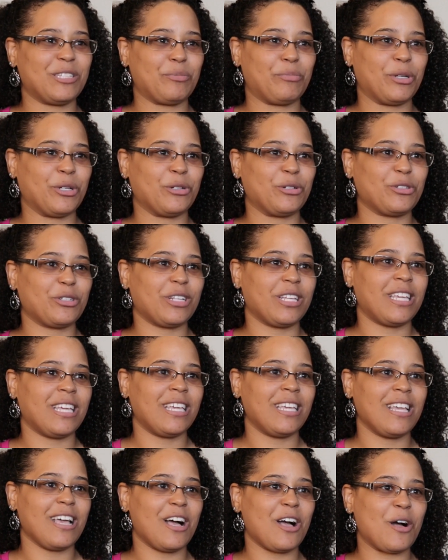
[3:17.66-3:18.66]

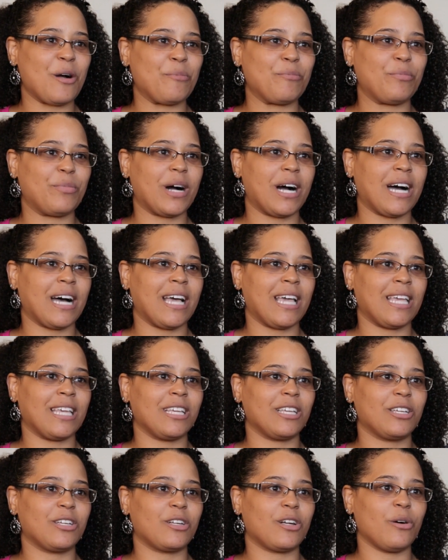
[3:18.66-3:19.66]
spiritually
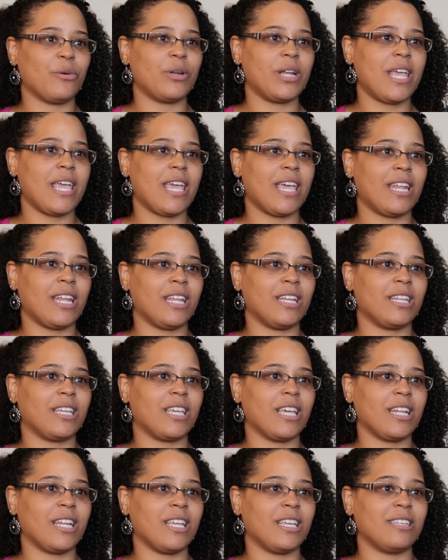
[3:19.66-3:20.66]
by going ahead and
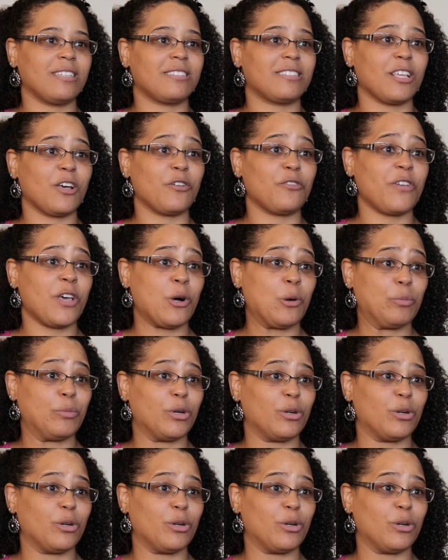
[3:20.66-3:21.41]
getting self-help